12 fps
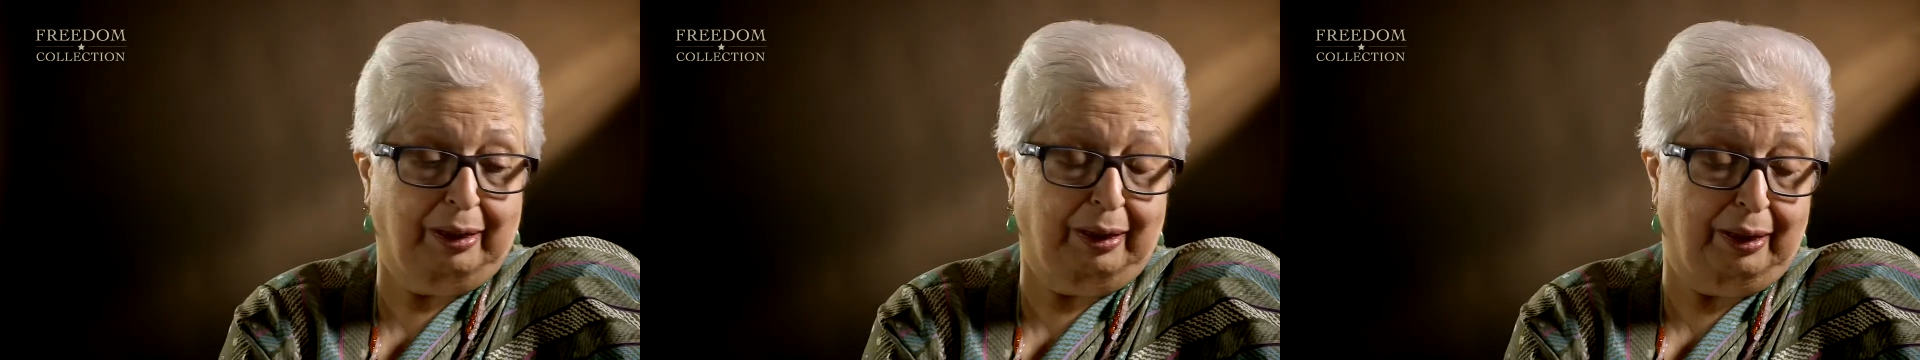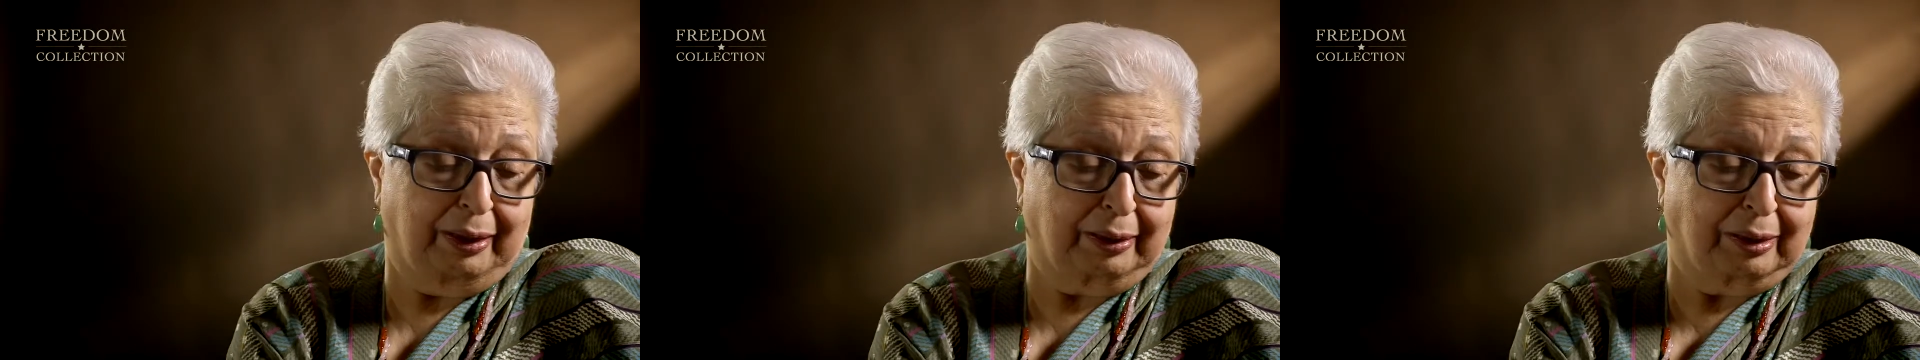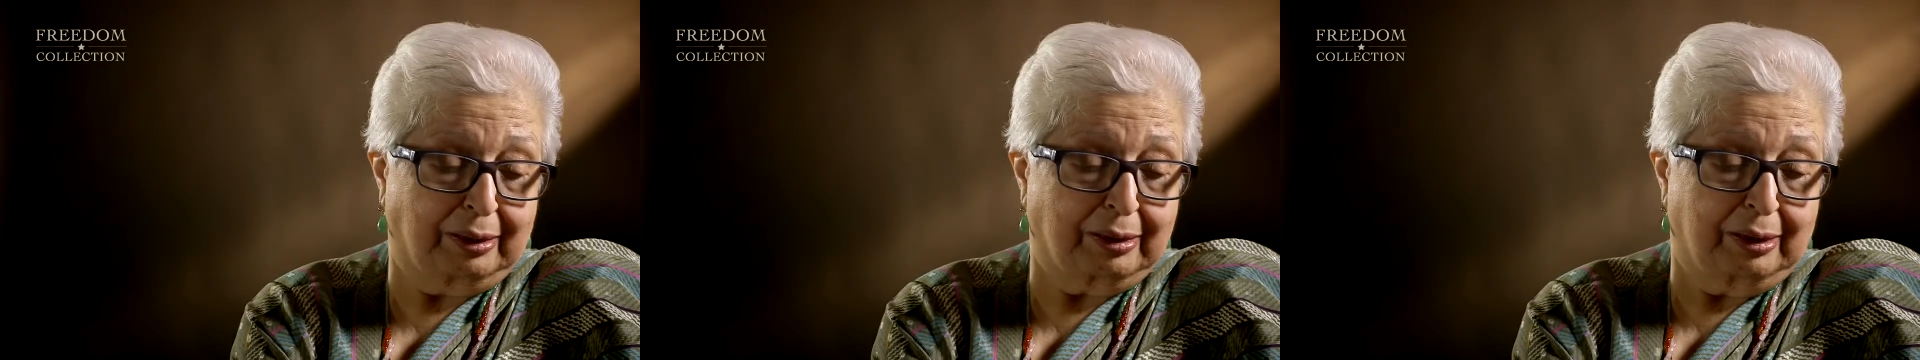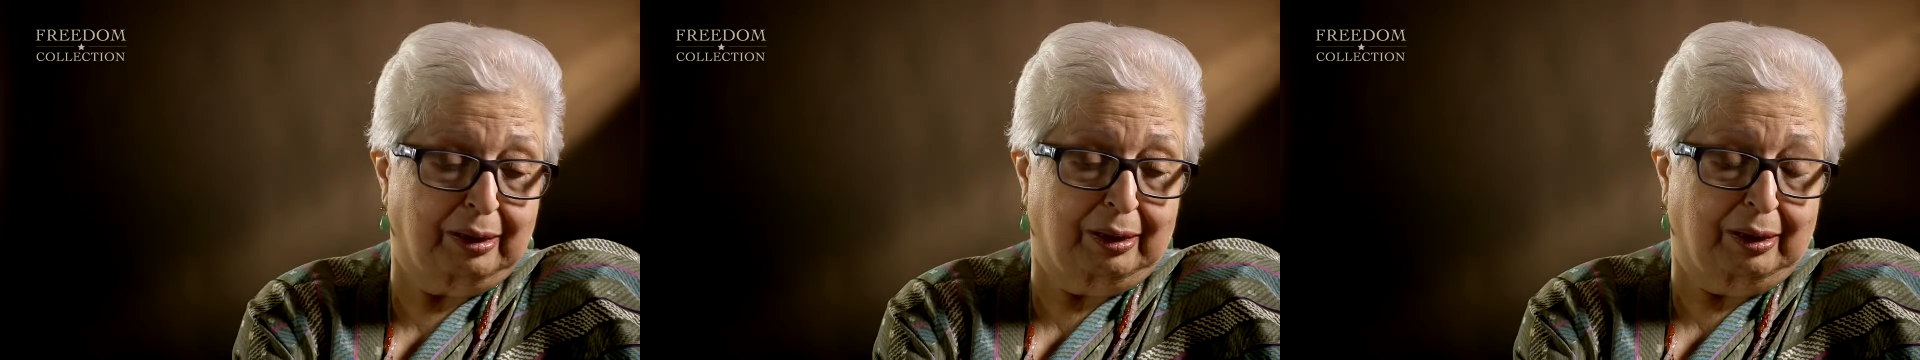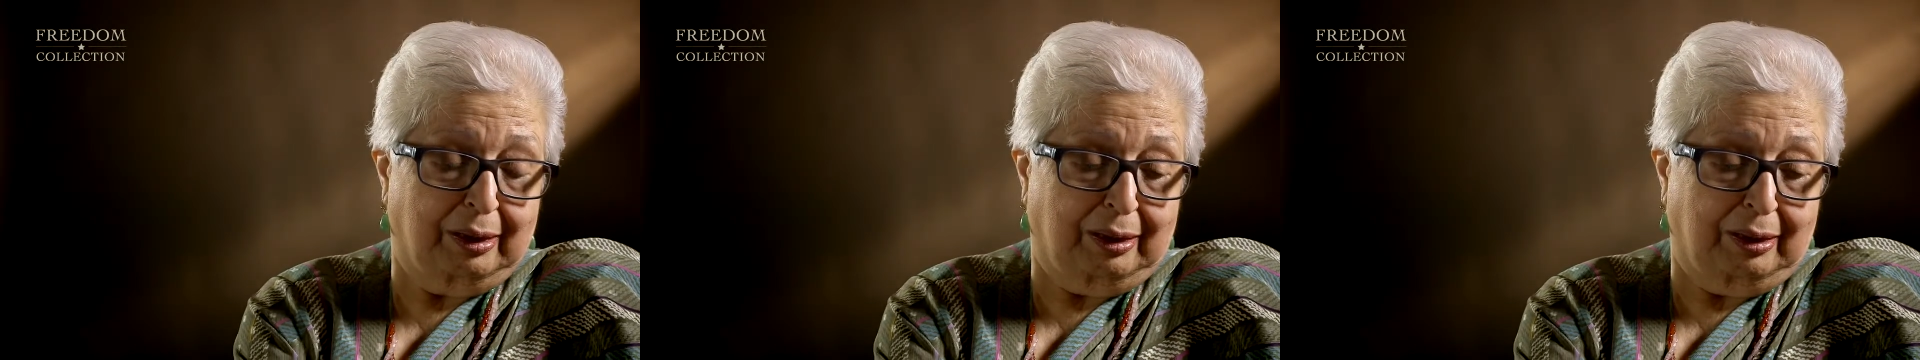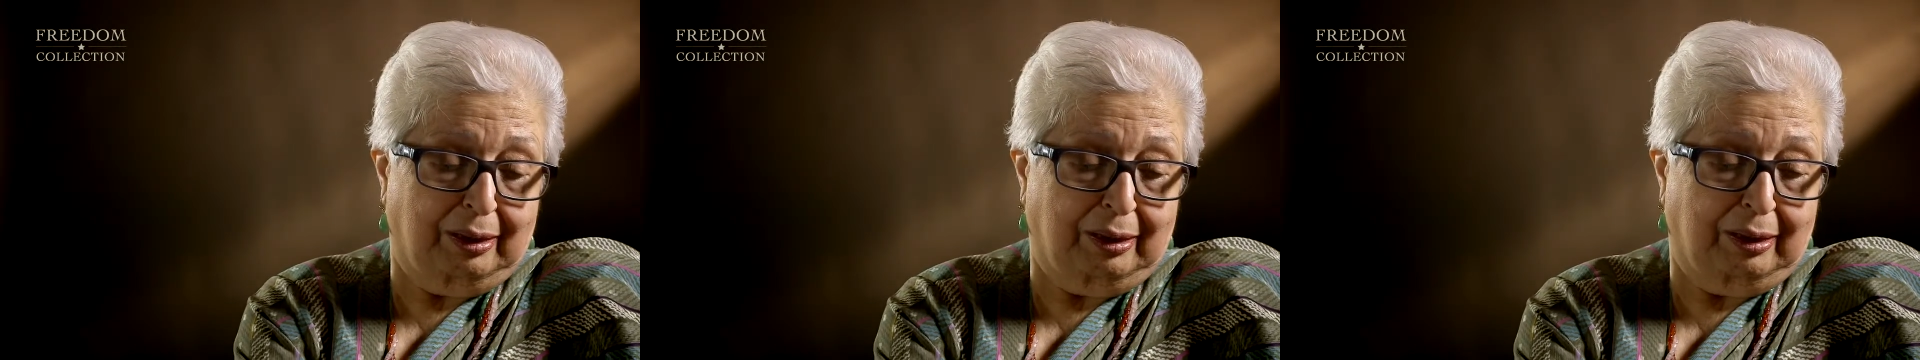And
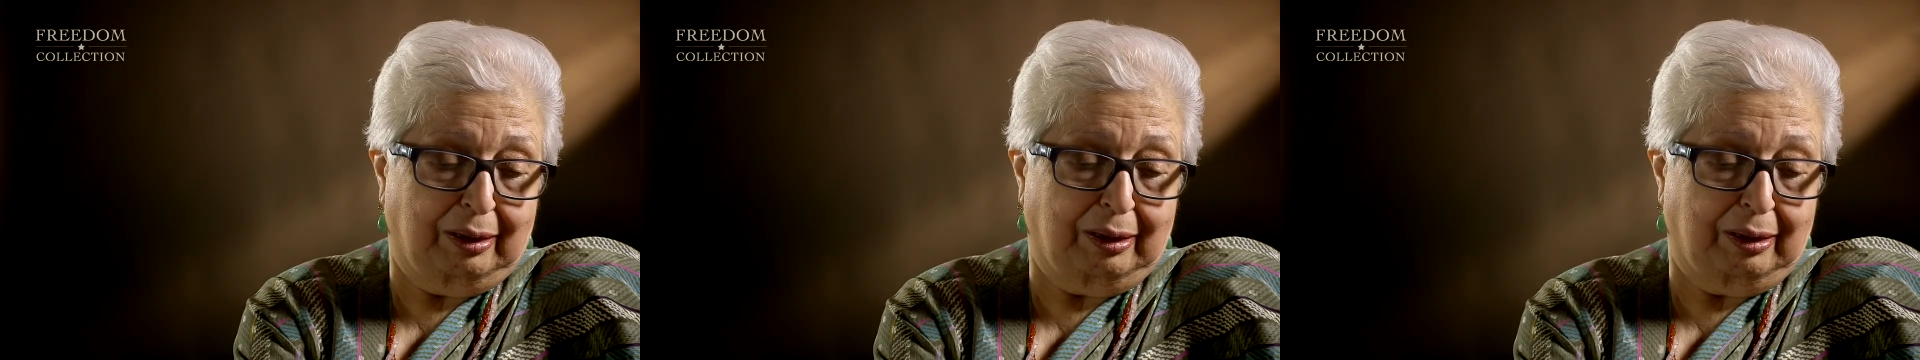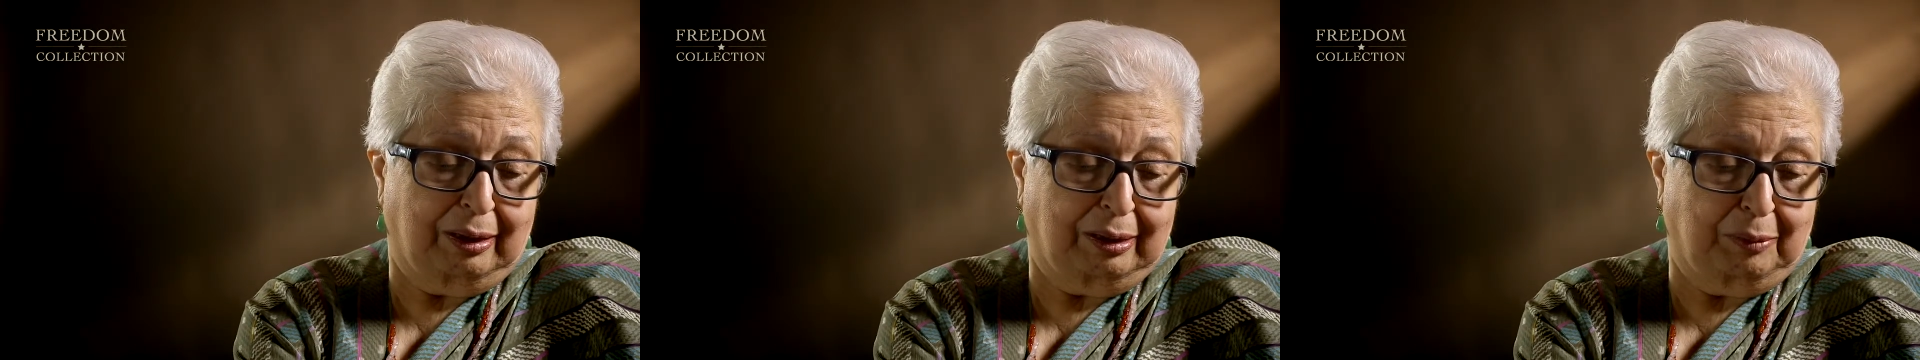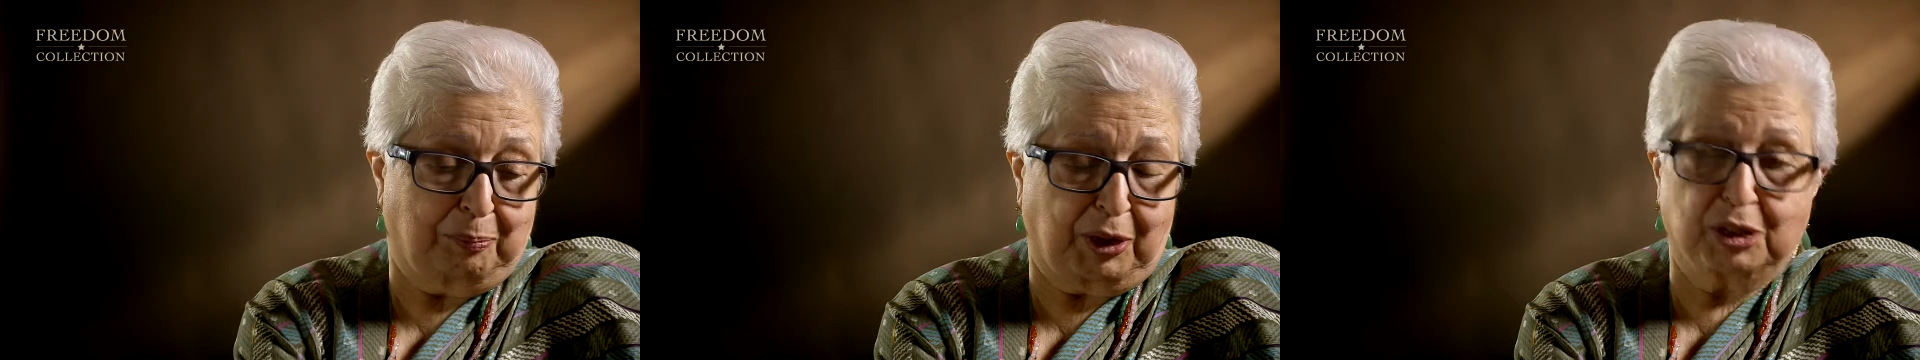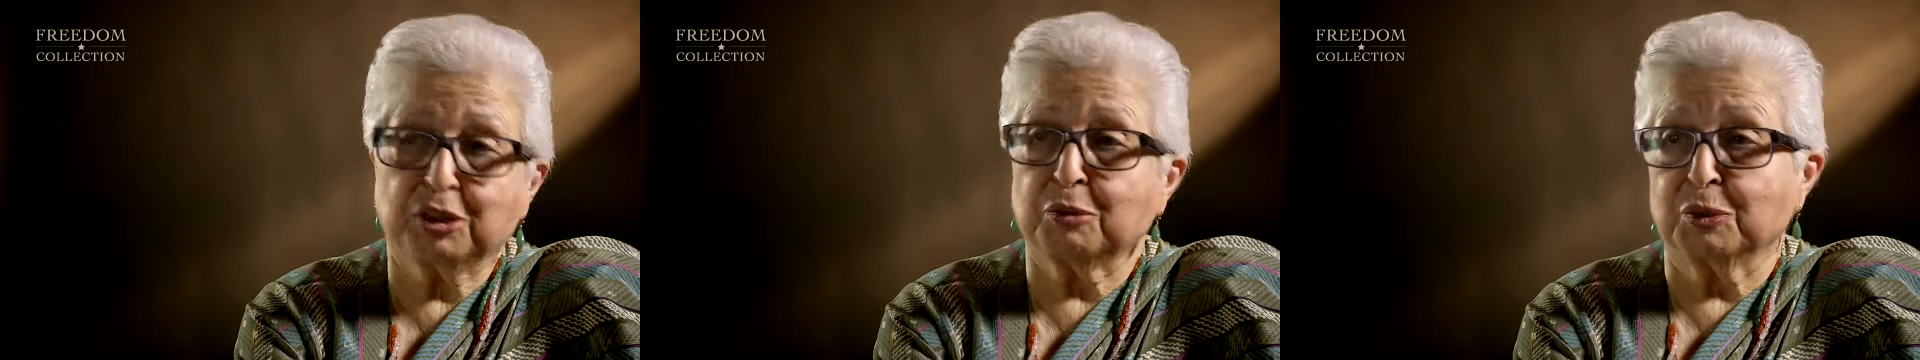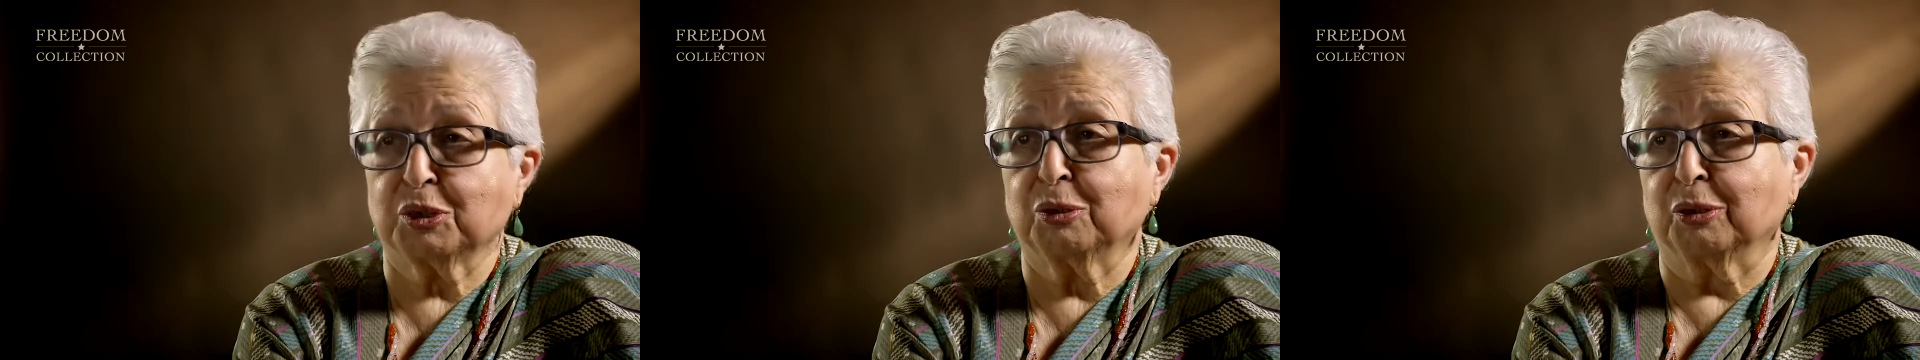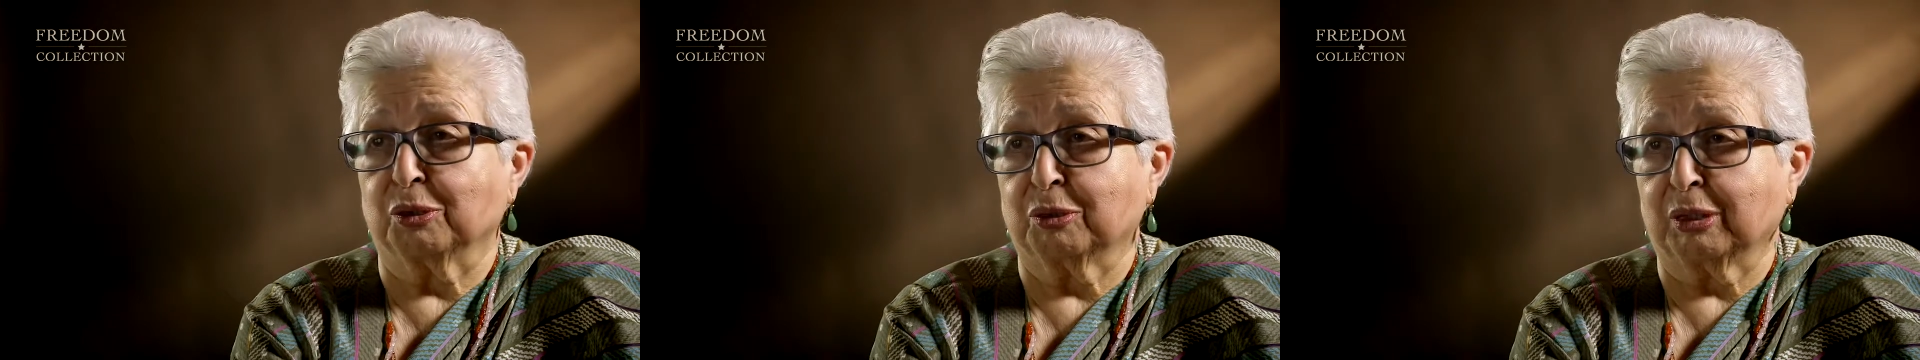the pressure was
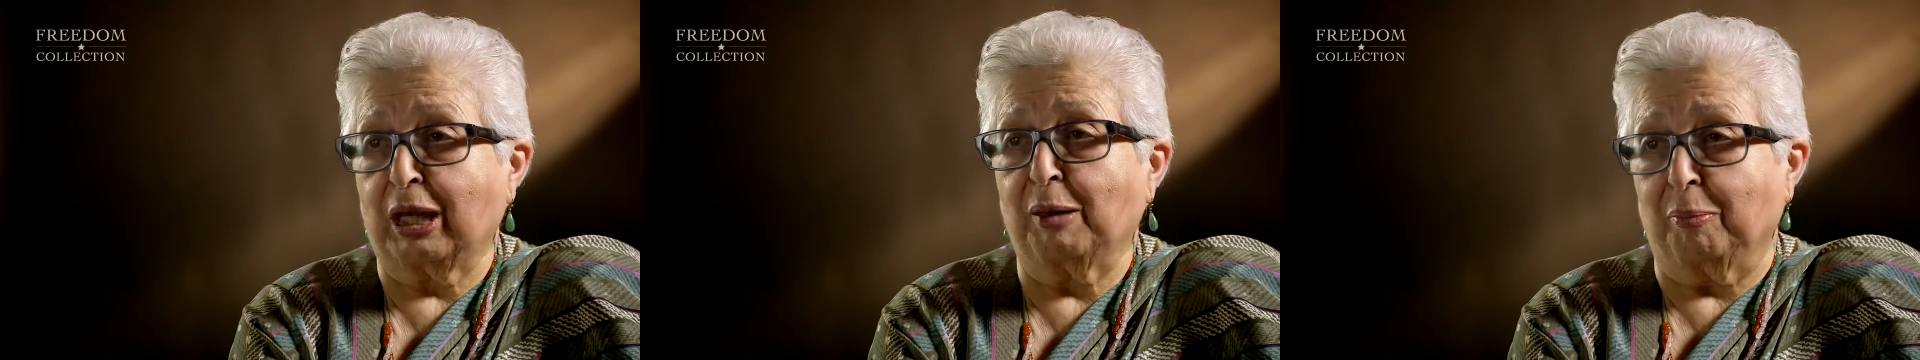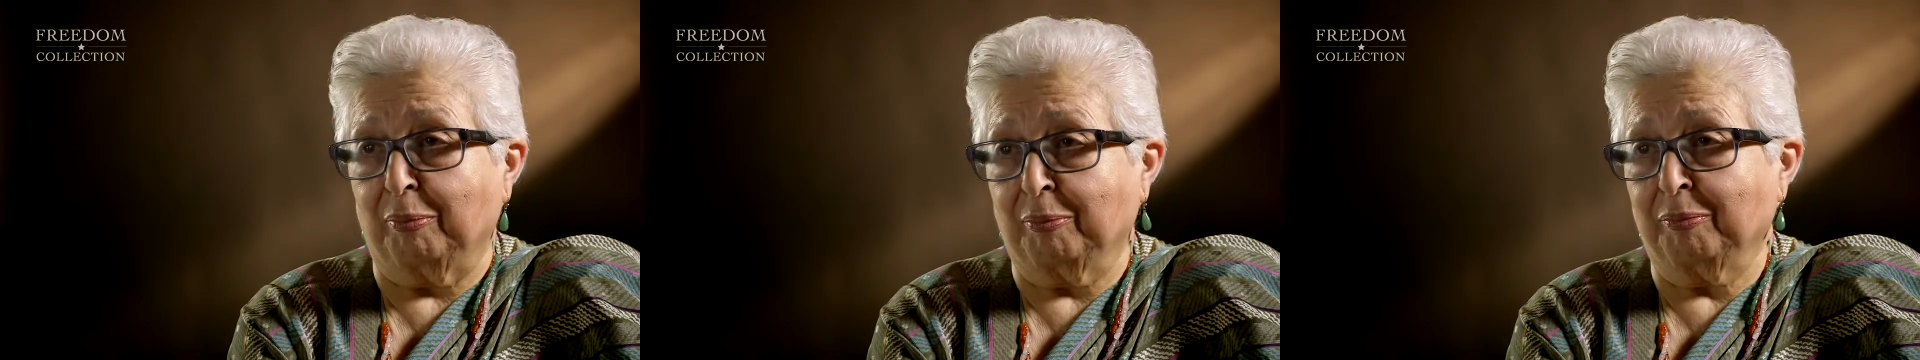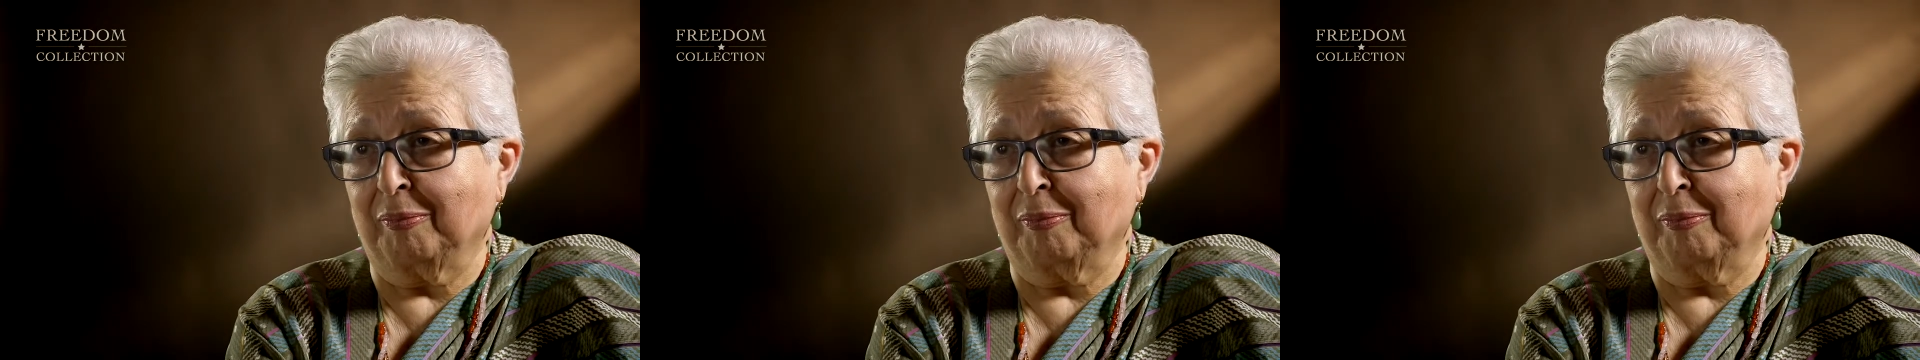going to come